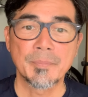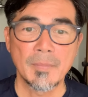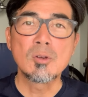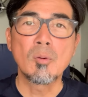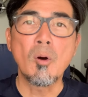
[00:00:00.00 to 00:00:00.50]

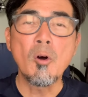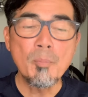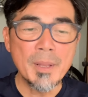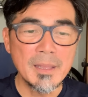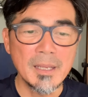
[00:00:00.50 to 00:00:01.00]
So you
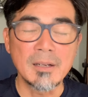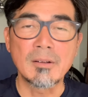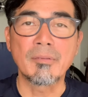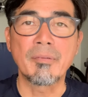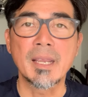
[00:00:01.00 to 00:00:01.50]
open the
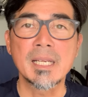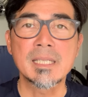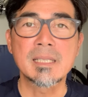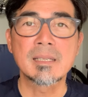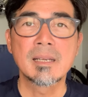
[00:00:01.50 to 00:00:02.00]

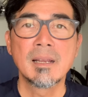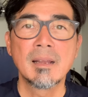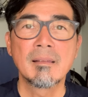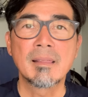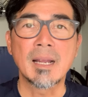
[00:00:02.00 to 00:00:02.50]
interface
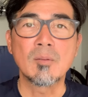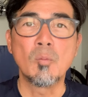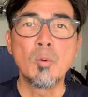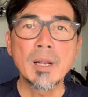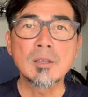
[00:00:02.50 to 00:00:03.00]
that
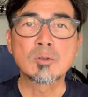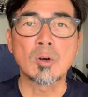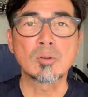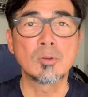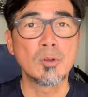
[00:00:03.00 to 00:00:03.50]
will
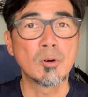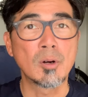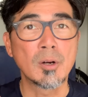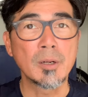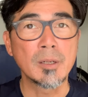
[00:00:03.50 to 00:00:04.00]
talk to
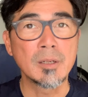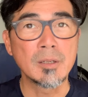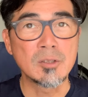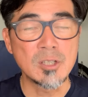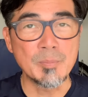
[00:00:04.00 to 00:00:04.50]
your
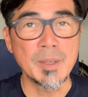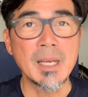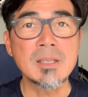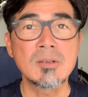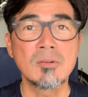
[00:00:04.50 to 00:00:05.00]

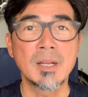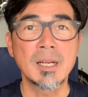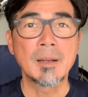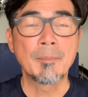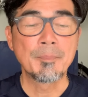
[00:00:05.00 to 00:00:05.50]
GPS
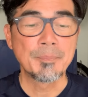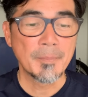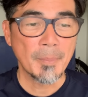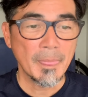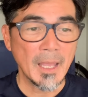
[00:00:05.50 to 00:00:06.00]
unit,
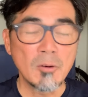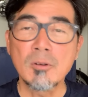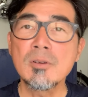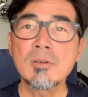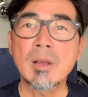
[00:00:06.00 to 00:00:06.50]
and
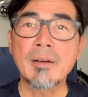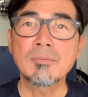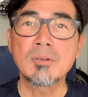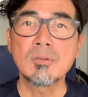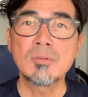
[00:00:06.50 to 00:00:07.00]
all you
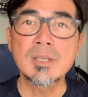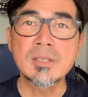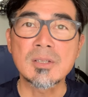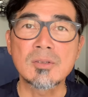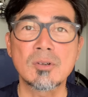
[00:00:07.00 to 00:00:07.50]
have to do
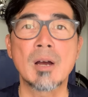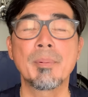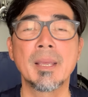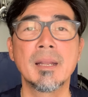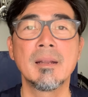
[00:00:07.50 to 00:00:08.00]
is just
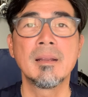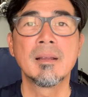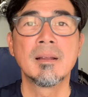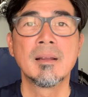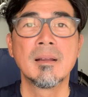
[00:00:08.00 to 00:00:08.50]
drop in
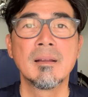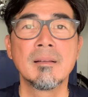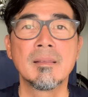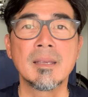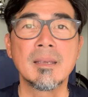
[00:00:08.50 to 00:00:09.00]

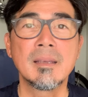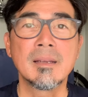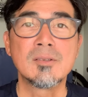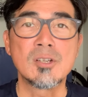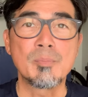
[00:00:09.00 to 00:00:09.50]
the
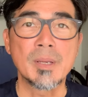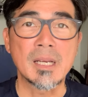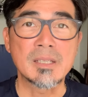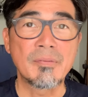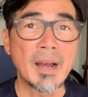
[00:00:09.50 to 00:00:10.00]

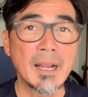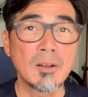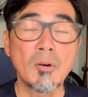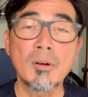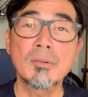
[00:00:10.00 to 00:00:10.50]
GPX
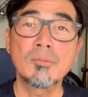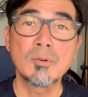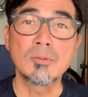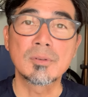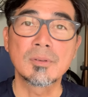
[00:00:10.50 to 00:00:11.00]
file or the
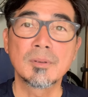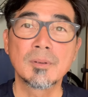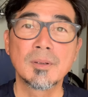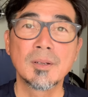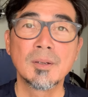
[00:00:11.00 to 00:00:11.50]
route
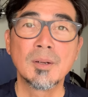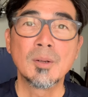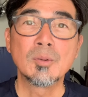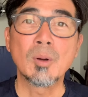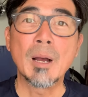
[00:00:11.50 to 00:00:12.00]

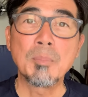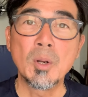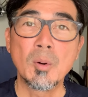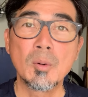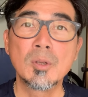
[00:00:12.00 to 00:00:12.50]
to
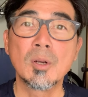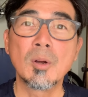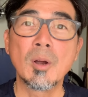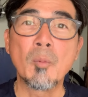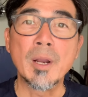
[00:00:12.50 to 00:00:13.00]
upload
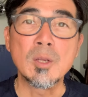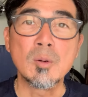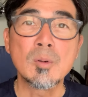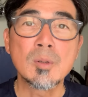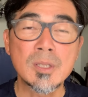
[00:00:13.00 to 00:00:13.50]
when
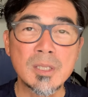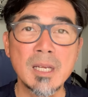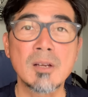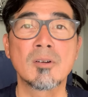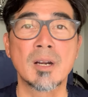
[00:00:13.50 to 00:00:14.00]
you
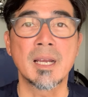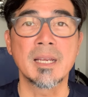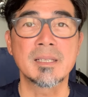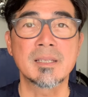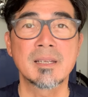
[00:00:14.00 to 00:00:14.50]

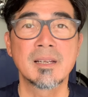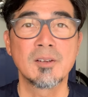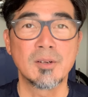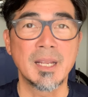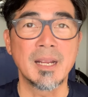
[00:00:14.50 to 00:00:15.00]
synchronize
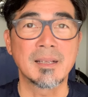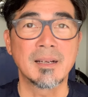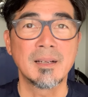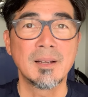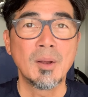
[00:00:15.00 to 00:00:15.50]
your data